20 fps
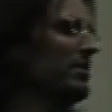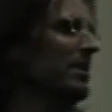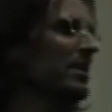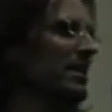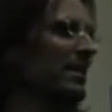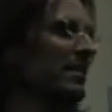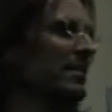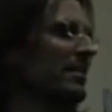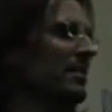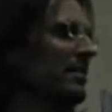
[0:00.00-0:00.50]

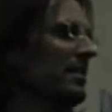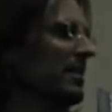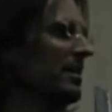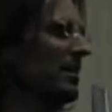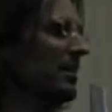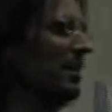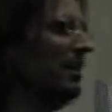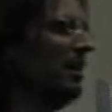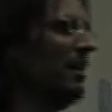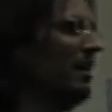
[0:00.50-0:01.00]
really?
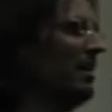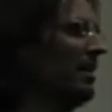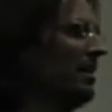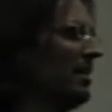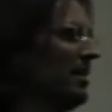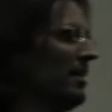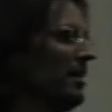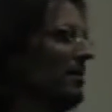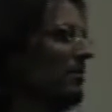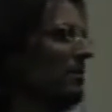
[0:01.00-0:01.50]

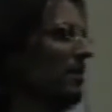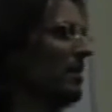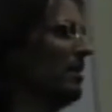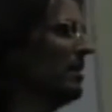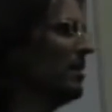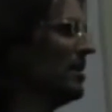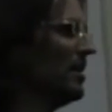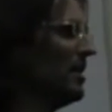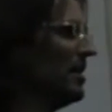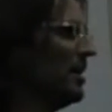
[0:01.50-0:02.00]
Fear.
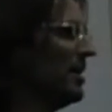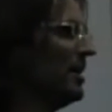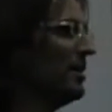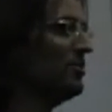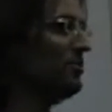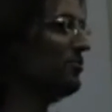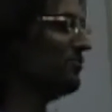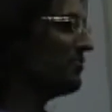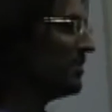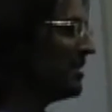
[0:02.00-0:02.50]

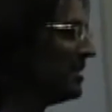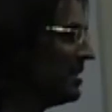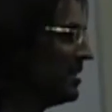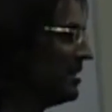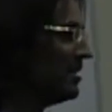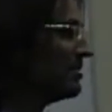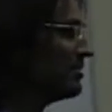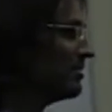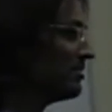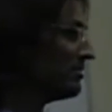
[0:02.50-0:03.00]
It's
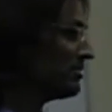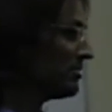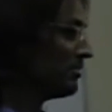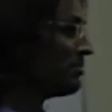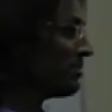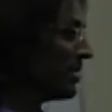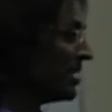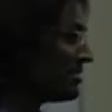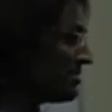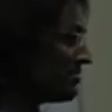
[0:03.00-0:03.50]
fear,
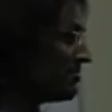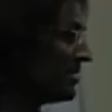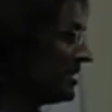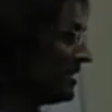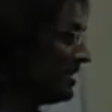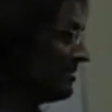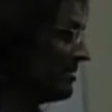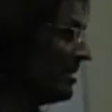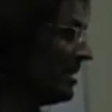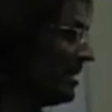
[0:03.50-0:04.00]
suppressed
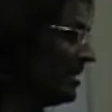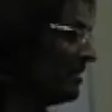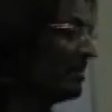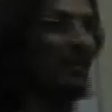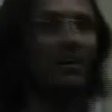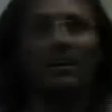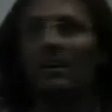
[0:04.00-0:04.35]
fear, right?